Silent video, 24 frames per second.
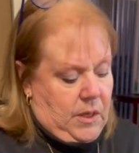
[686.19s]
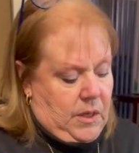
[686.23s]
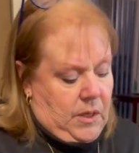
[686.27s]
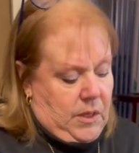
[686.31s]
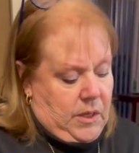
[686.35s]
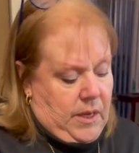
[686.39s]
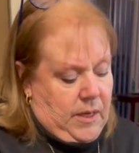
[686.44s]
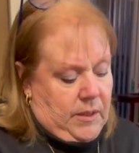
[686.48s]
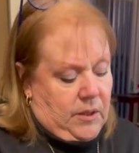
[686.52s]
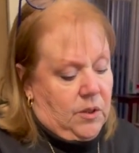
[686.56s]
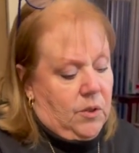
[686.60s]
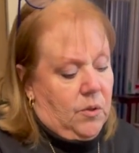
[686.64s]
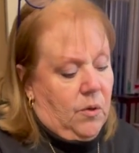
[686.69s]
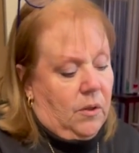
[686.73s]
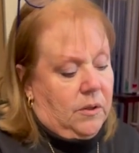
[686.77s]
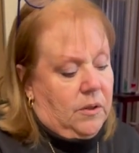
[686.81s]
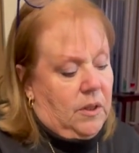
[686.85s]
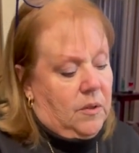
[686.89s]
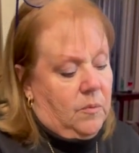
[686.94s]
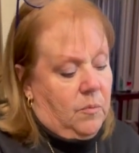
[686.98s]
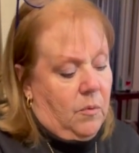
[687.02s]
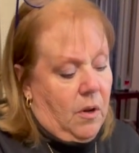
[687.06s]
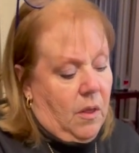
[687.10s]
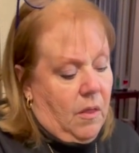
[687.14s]
And salt
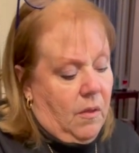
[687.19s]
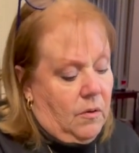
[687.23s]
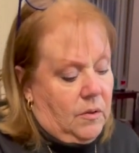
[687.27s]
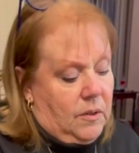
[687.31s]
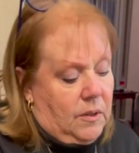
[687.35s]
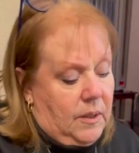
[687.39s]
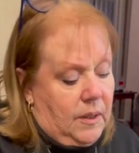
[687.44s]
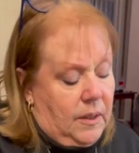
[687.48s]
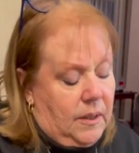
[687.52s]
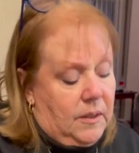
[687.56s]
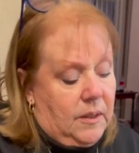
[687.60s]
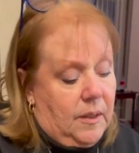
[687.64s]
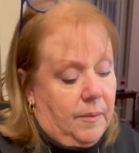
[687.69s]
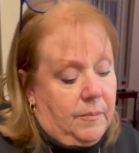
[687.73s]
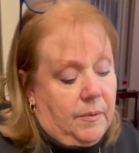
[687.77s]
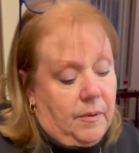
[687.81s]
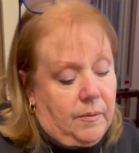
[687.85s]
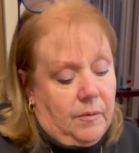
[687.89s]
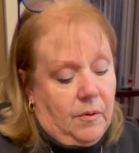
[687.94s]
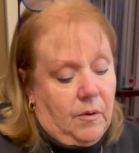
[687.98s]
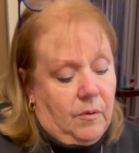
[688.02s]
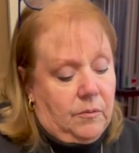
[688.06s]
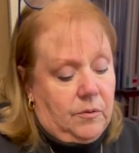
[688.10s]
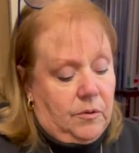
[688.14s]
is one of those things that, you
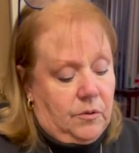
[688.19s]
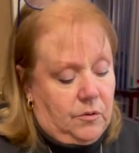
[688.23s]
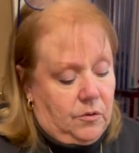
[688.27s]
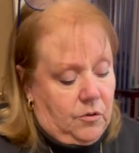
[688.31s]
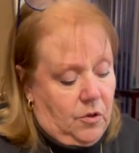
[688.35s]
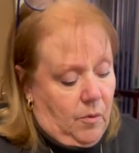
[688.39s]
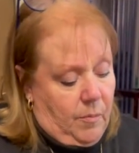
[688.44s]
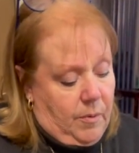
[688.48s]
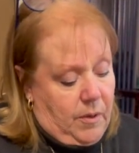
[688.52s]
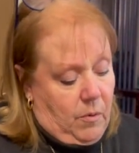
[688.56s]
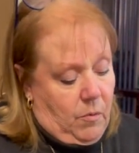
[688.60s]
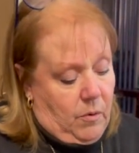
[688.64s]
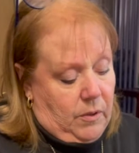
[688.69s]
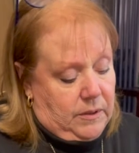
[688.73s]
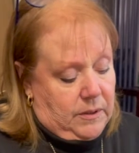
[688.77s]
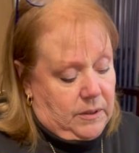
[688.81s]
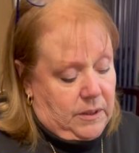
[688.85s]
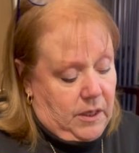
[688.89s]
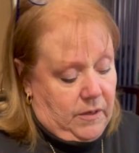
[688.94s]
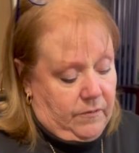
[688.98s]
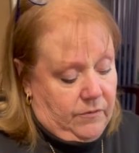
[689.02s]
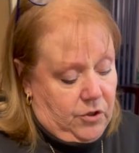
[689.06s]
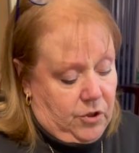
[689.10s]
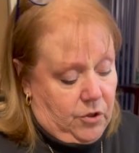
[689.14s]
know, nobody wants to
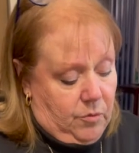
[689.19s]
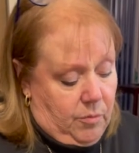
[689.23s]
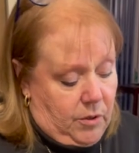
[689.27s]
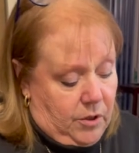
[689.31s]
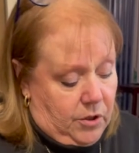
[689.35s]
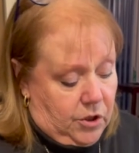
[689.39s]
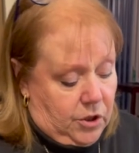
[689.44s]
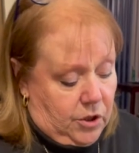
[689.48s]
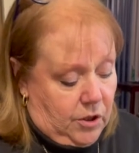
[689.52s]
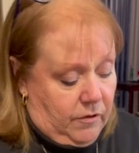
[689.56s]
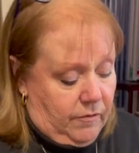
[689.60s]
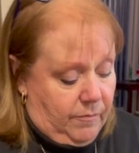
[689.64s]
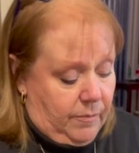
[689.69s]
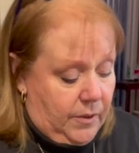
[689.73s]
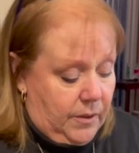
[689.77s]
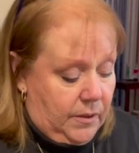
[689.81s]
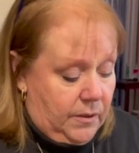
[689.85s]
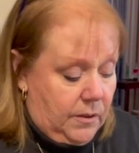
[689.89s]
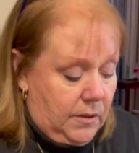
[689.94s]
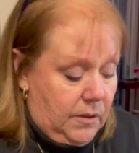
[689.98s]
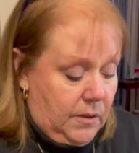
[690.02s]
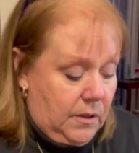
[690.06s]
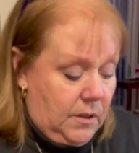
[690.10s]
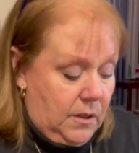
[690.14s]
have too much of, but
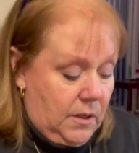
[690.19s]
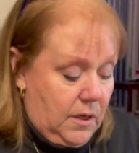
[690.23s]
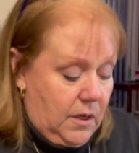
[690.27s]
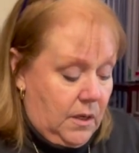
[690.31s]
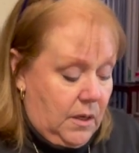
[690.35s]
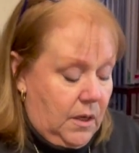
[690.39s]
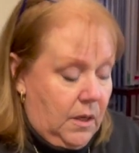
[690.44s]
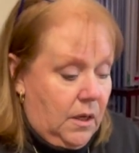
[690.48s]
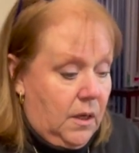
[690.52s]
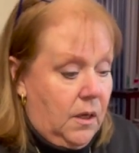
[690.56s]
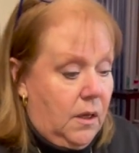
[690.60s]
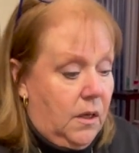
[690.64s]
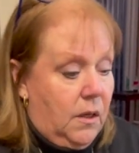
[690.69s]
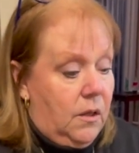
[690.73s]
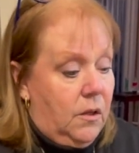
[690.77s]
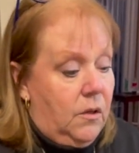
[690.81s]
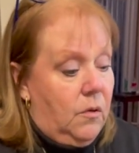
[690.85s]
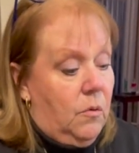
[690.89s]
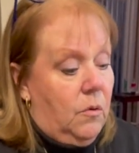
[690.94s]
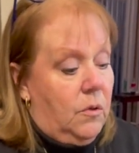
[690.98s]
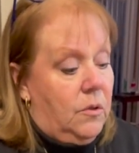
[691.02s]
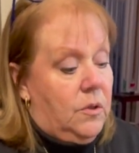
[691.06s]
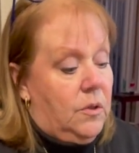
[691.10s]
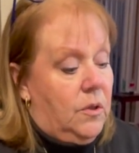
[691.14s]

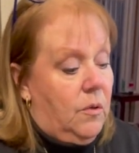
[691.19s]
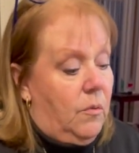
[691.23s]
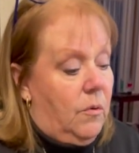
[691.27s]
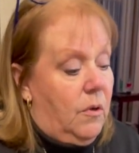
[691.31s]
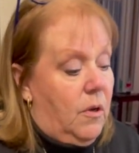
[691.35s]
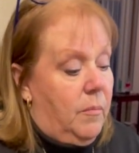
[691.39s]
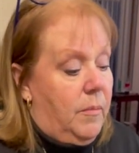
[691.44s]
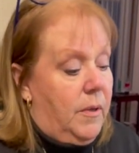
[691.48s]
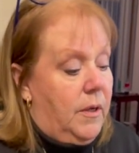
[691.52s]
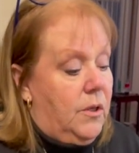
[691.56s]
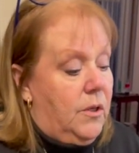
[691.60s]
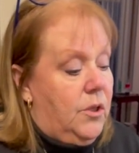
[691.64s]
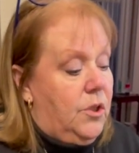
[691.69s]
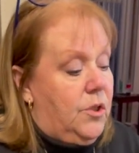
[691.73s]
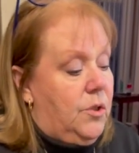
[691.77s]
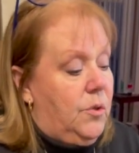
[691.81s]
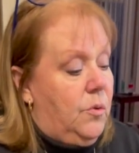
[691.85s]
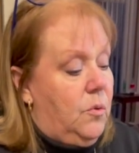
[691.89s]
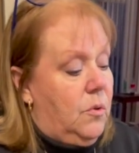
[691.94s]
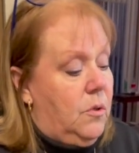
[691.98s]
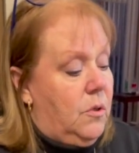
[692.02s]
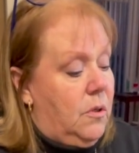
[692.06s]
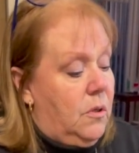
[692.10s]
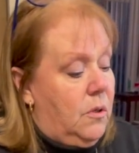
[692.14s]
you also want to make
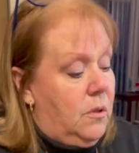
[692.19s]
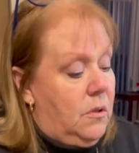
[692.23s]
sure